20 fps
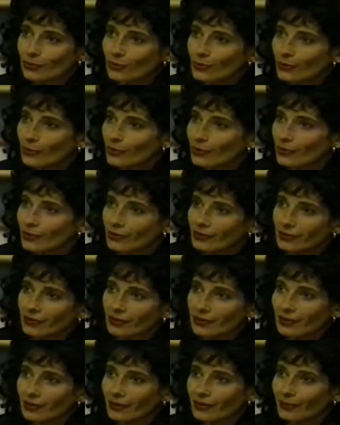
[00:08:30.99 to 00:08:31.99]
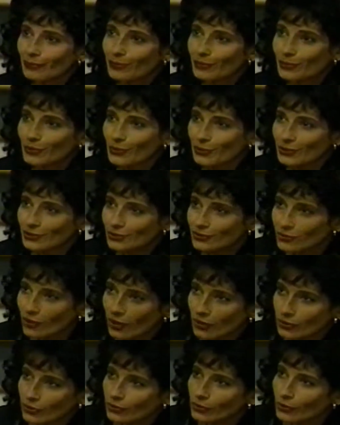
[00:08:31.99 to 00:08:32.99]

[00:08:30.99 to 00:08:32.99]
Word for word: You're Brooke's daughter,